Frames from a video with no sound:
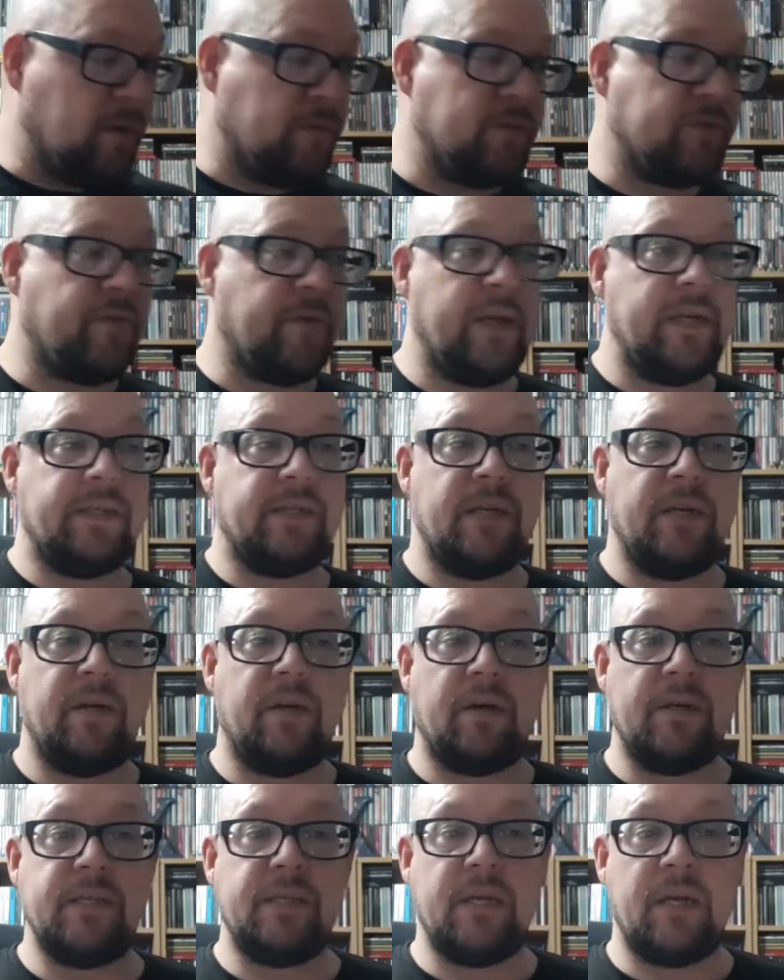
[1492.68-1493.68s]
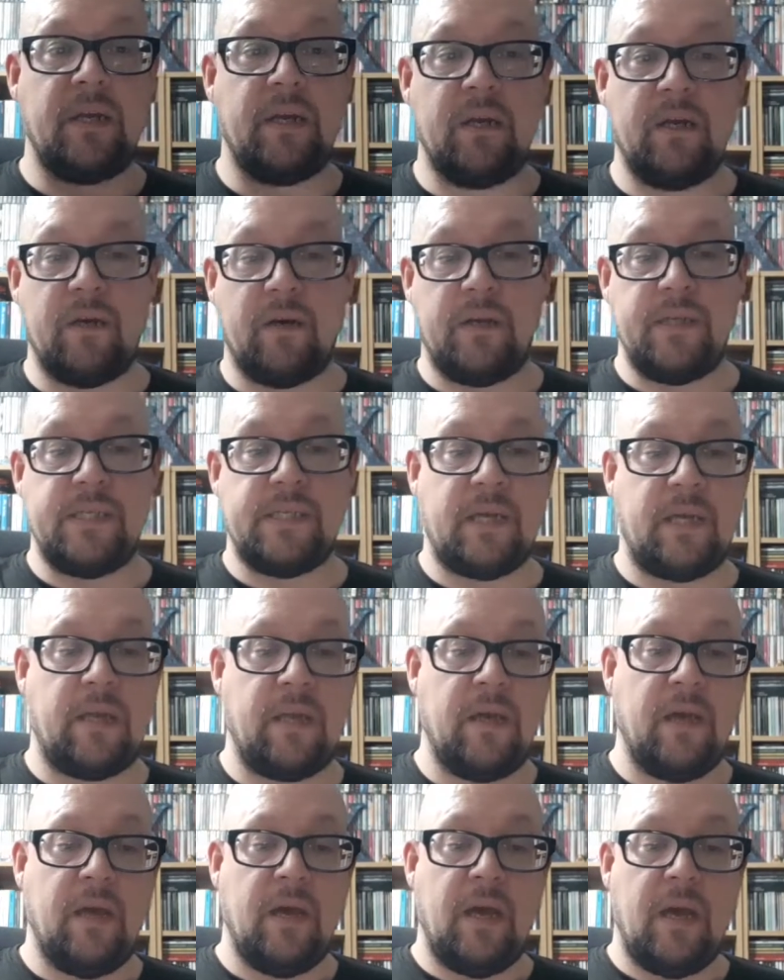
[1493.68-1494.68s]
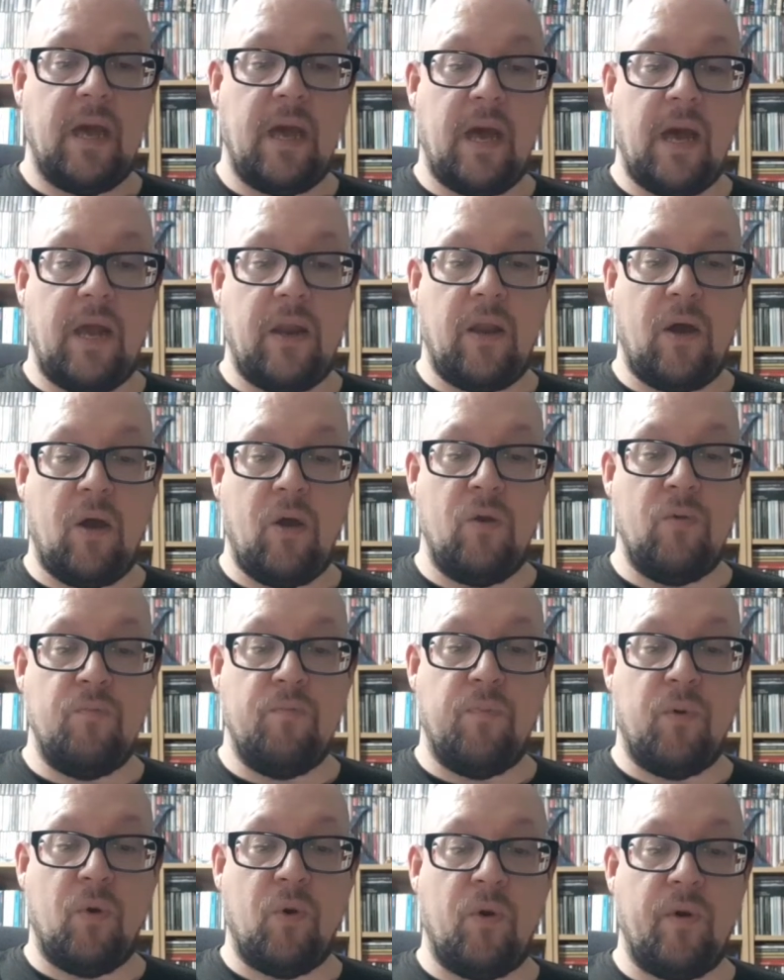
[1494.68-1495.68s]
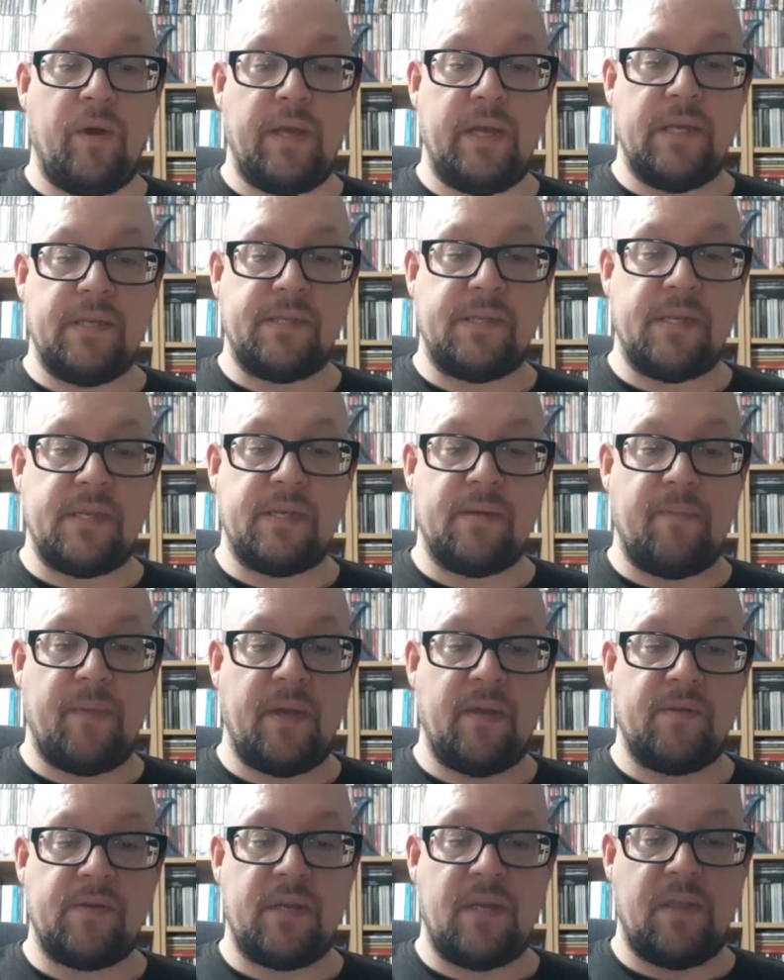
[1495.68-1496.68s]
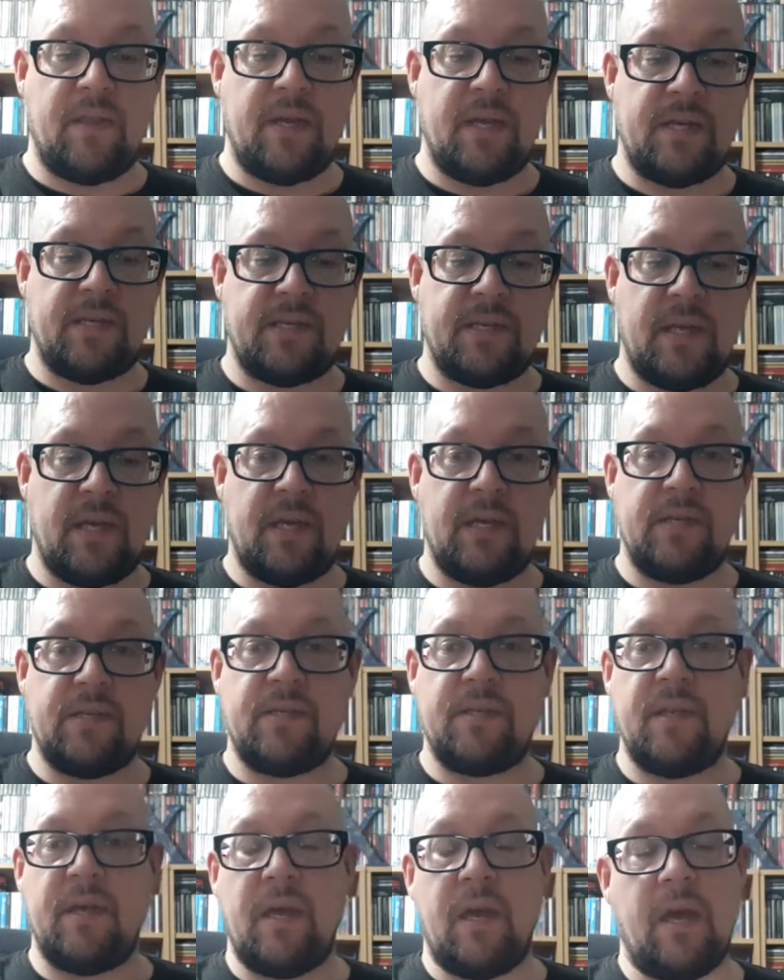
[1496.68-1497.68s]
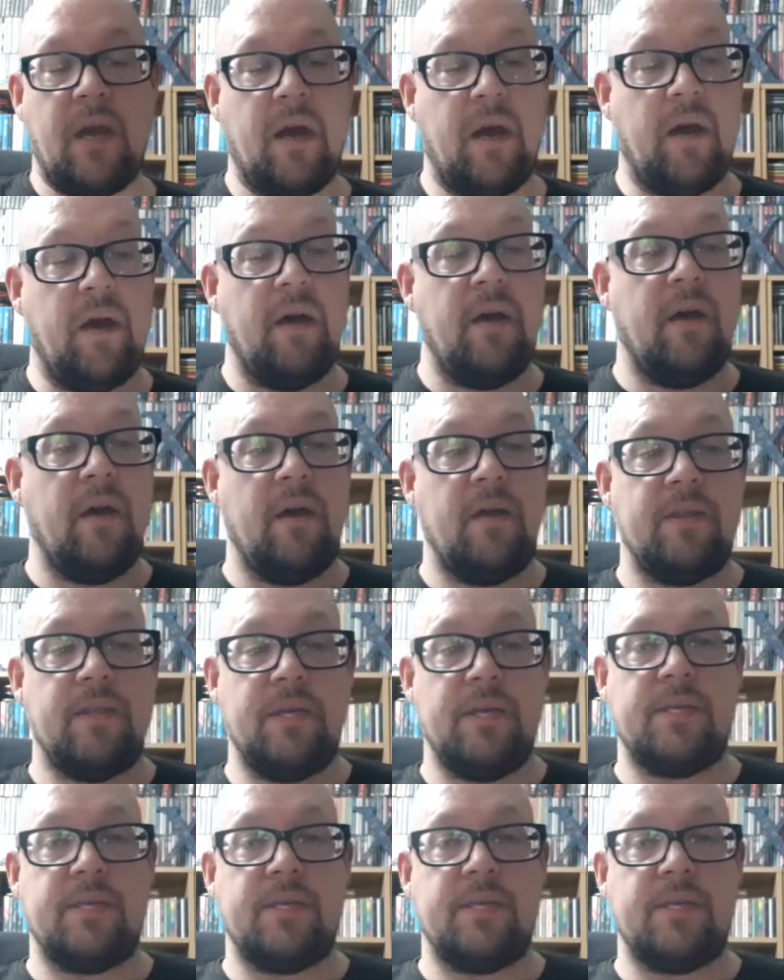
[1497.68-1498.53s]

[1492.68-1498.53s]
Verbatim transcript: was released in 1990, and oh boy, is this a beauty! This is the uh, the